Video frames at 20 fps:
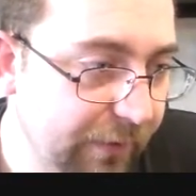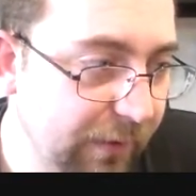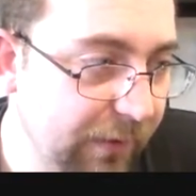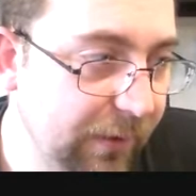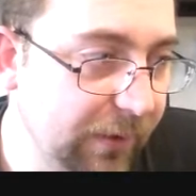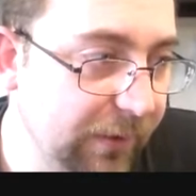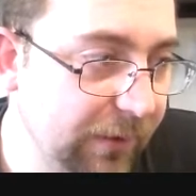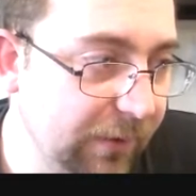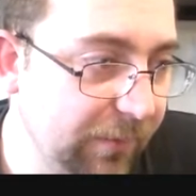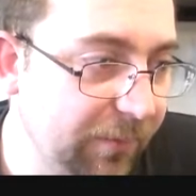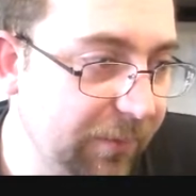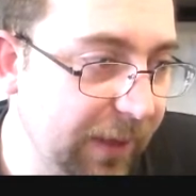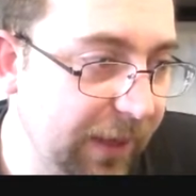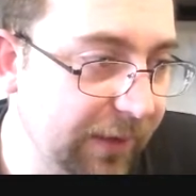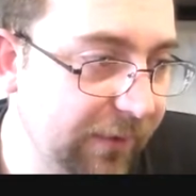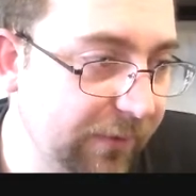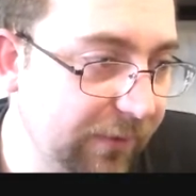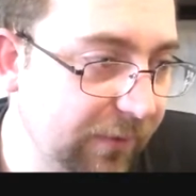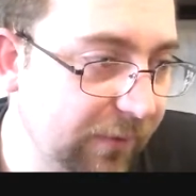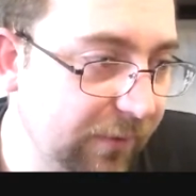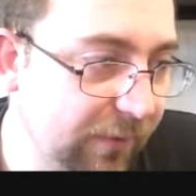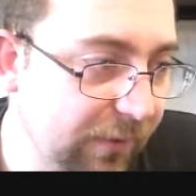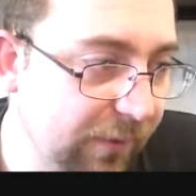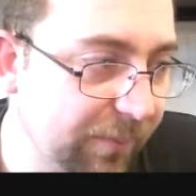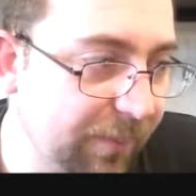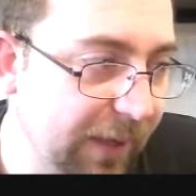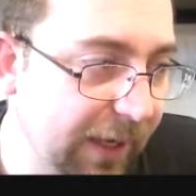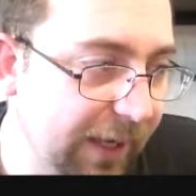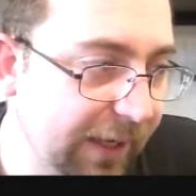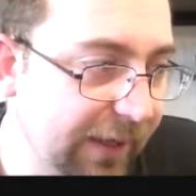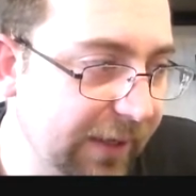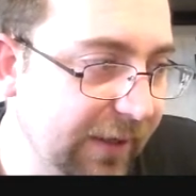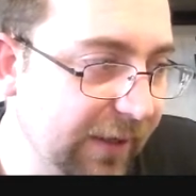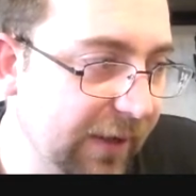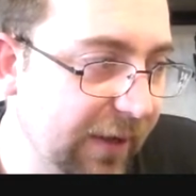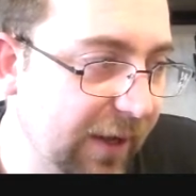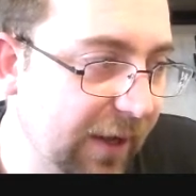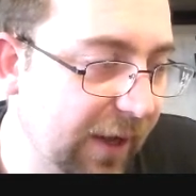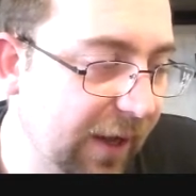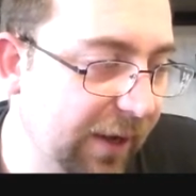the the the bike
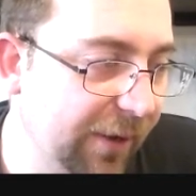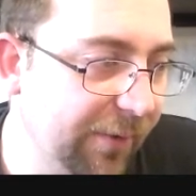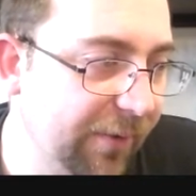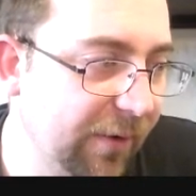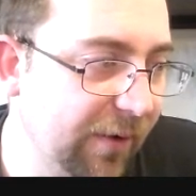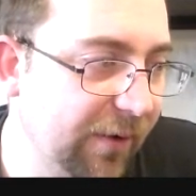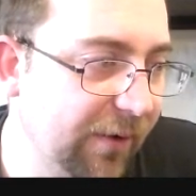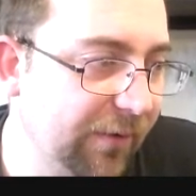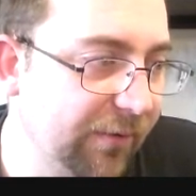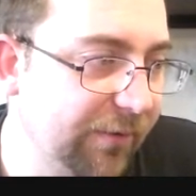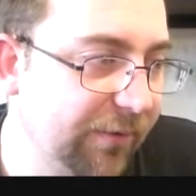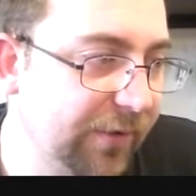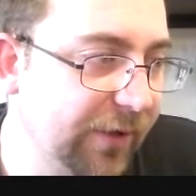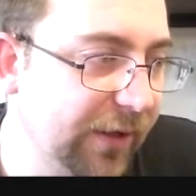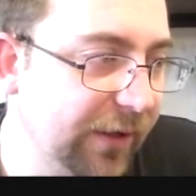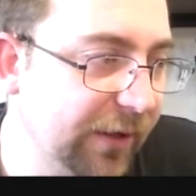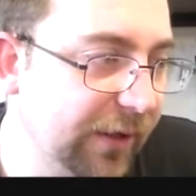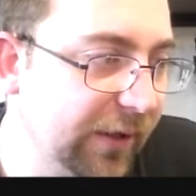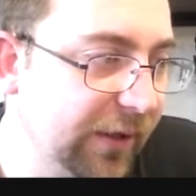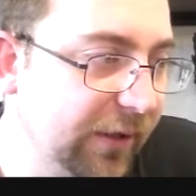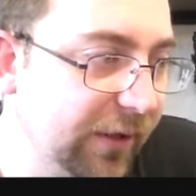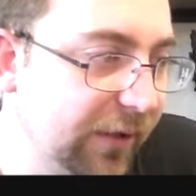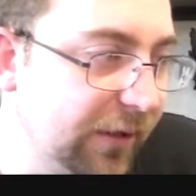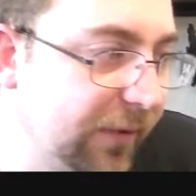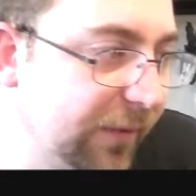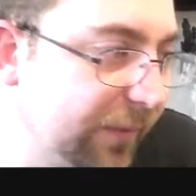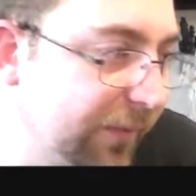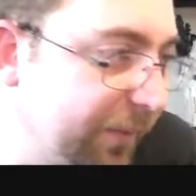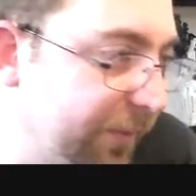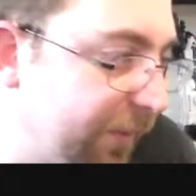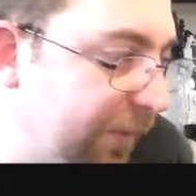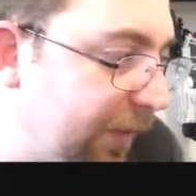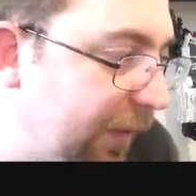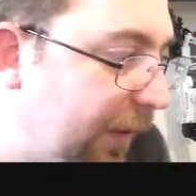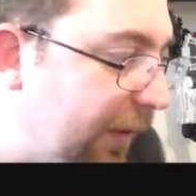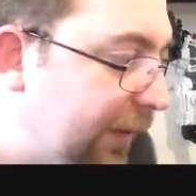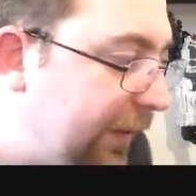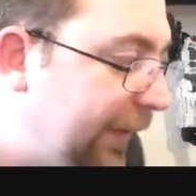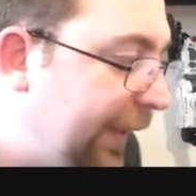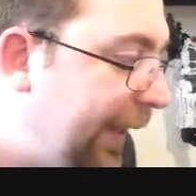out of the
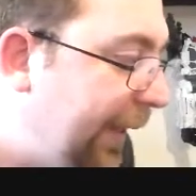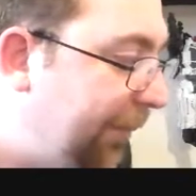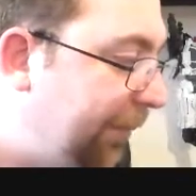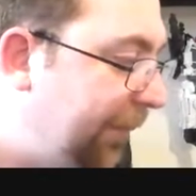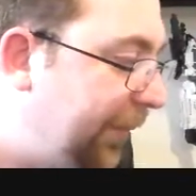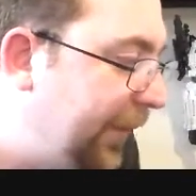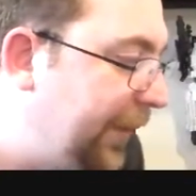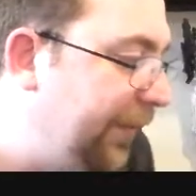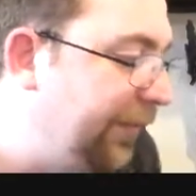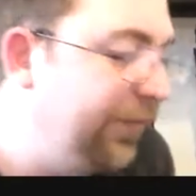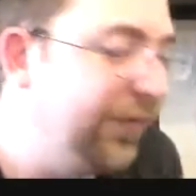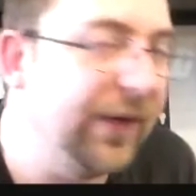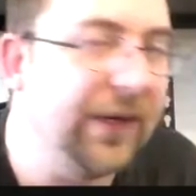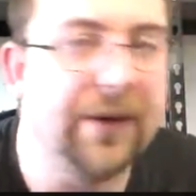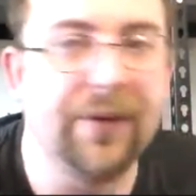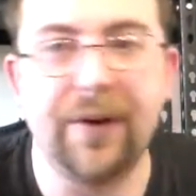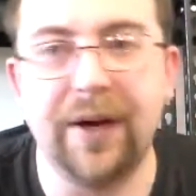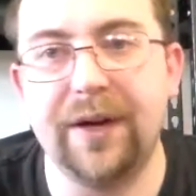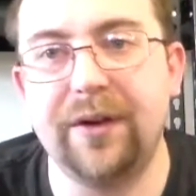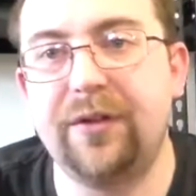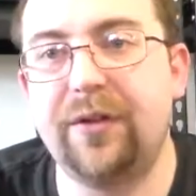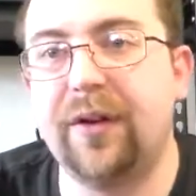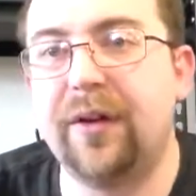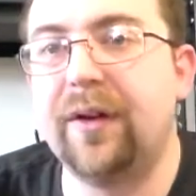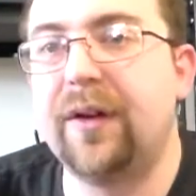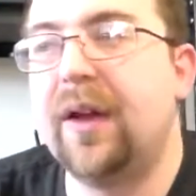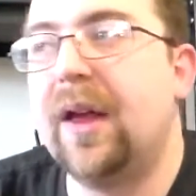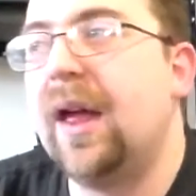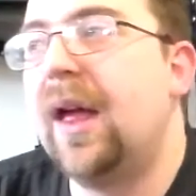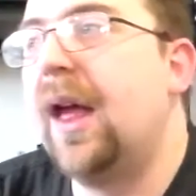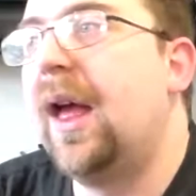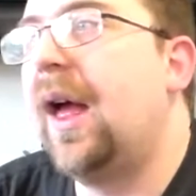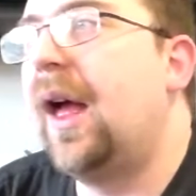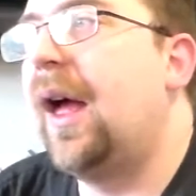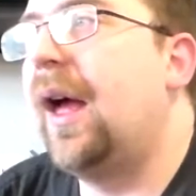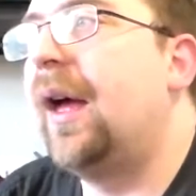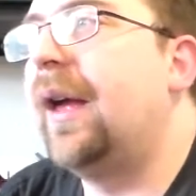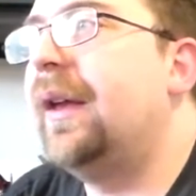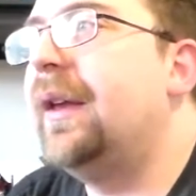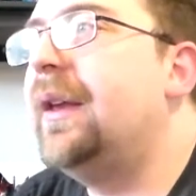lib configuration.
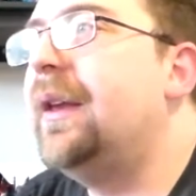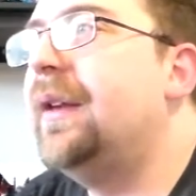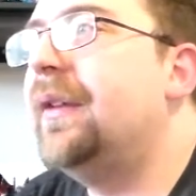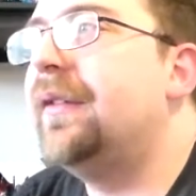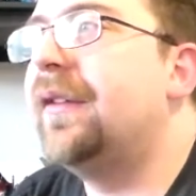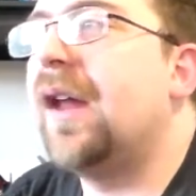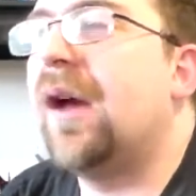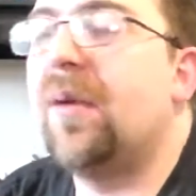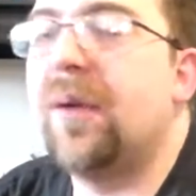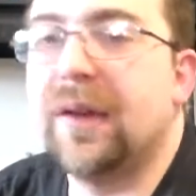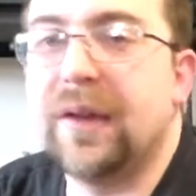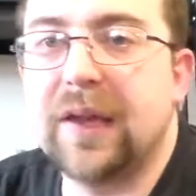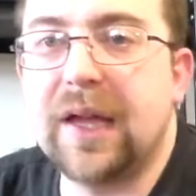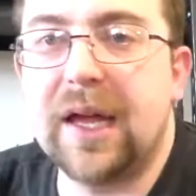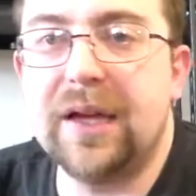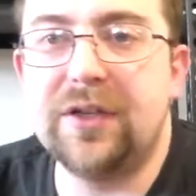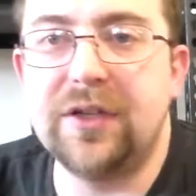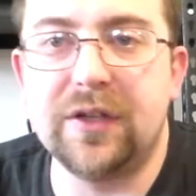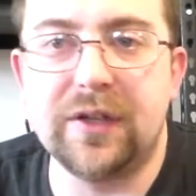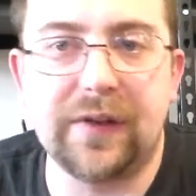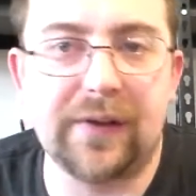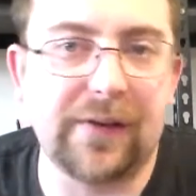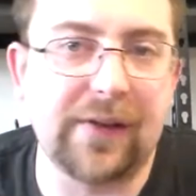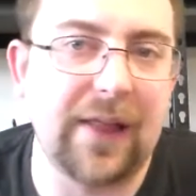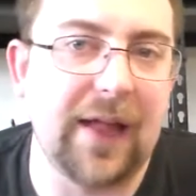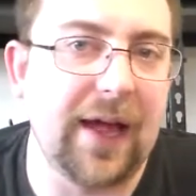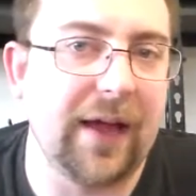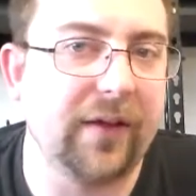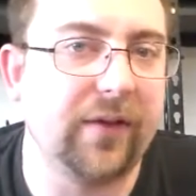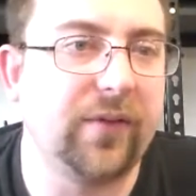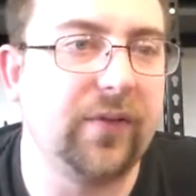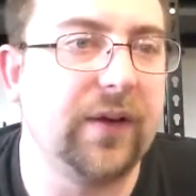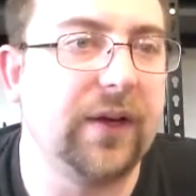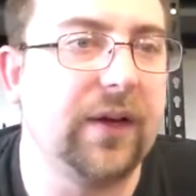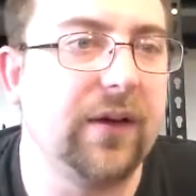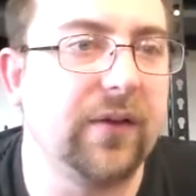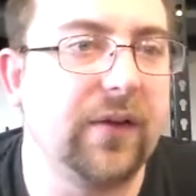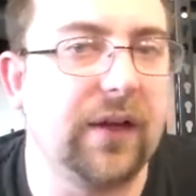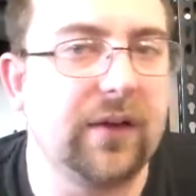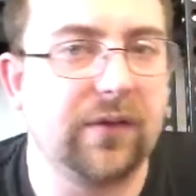Uh, he is now a Legends class
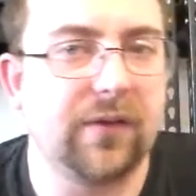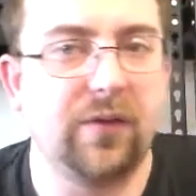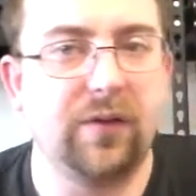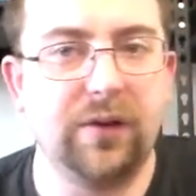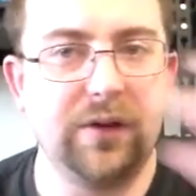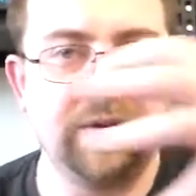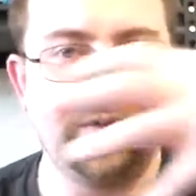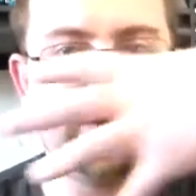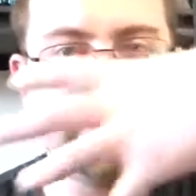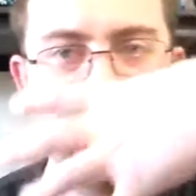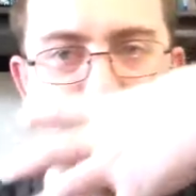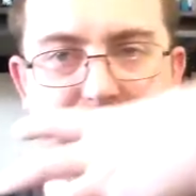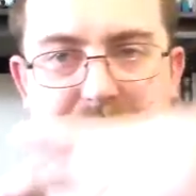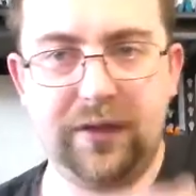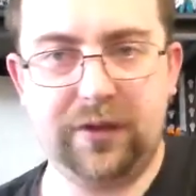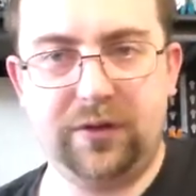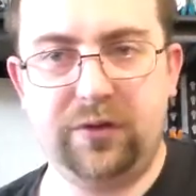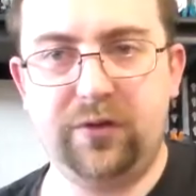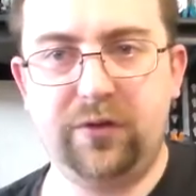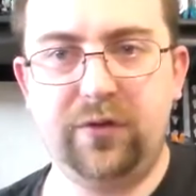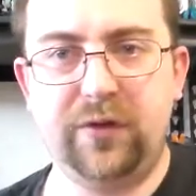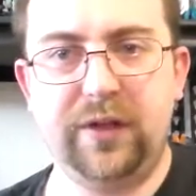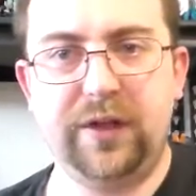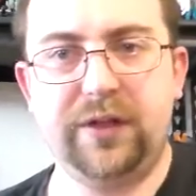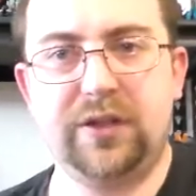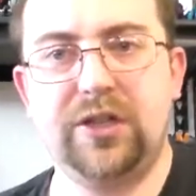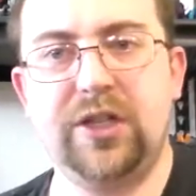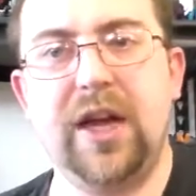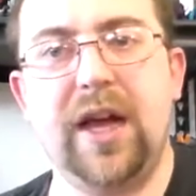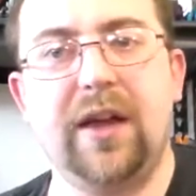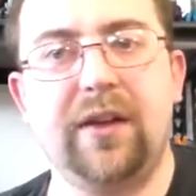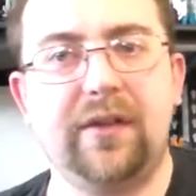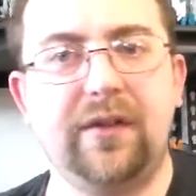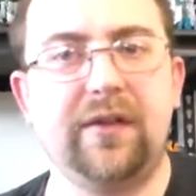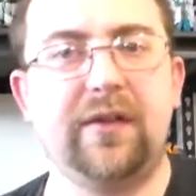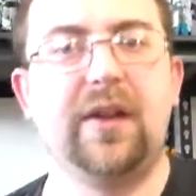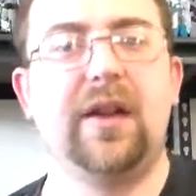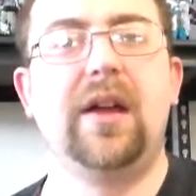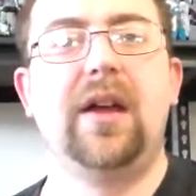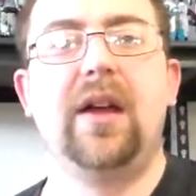figure that's going to fit into the
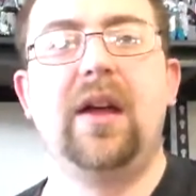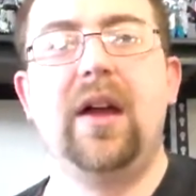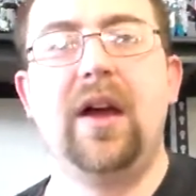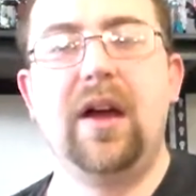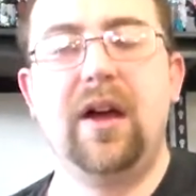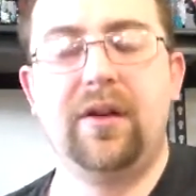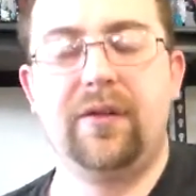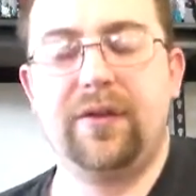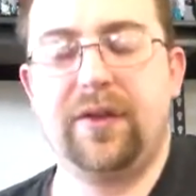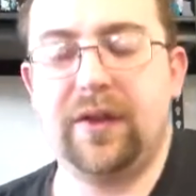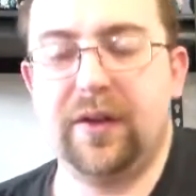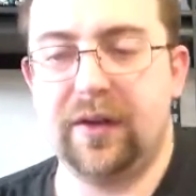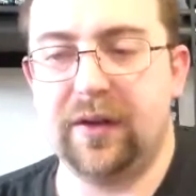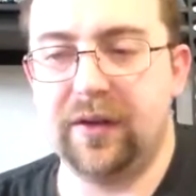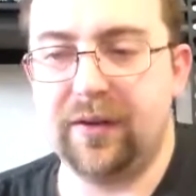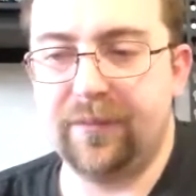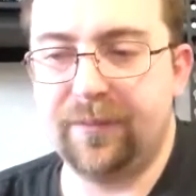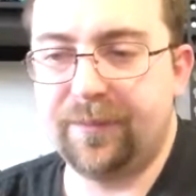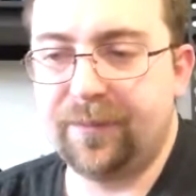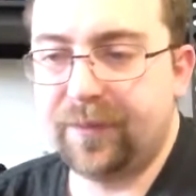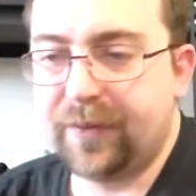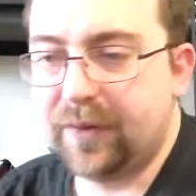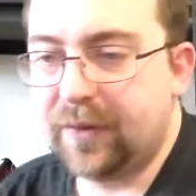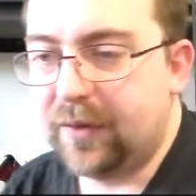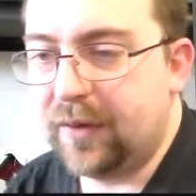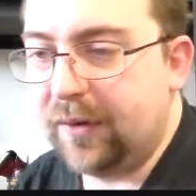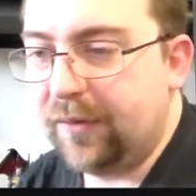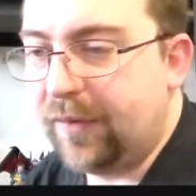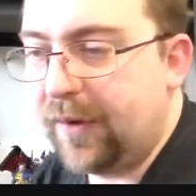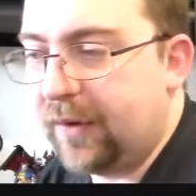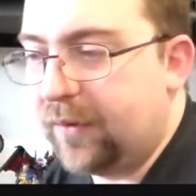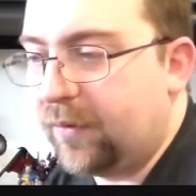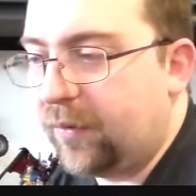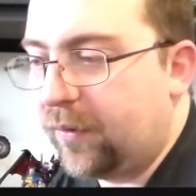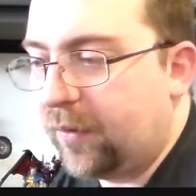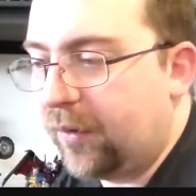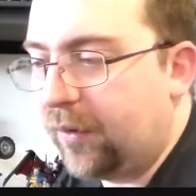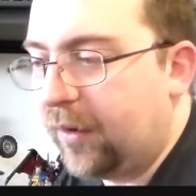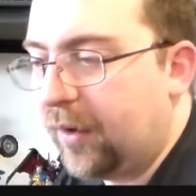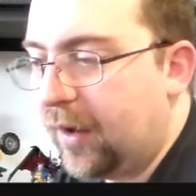chest of the
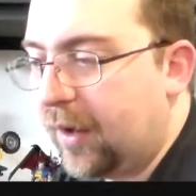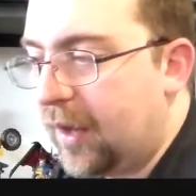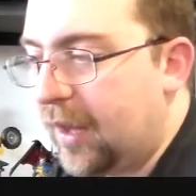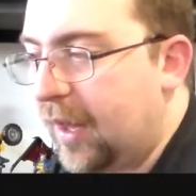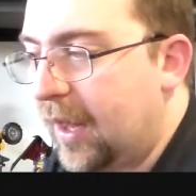Defensor.